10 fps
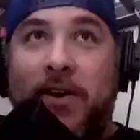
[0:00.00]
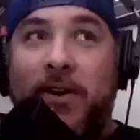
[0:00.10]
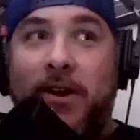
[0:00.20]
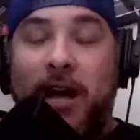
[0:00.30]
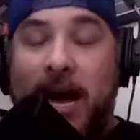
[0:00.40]

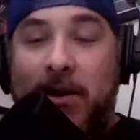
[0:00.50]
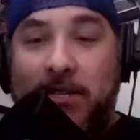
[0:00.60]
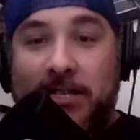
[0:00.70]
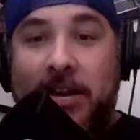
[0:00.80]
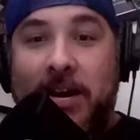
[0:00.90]
are
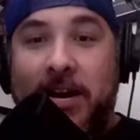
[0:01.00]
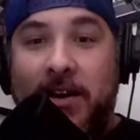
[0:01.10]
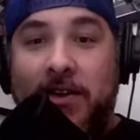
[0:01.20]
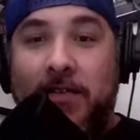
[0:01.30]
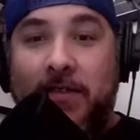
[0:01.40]
outside
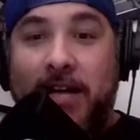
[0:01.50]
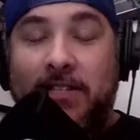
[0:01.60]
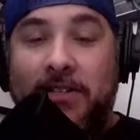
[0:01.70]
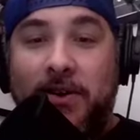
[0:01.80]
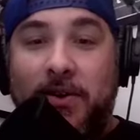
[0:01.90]
of
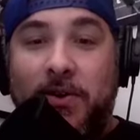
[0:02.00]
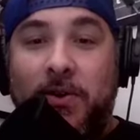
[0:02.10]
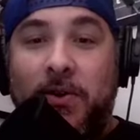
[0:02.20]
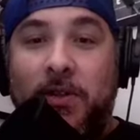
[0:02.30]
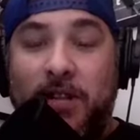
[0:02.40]
that
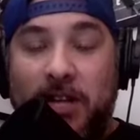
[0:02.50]
circle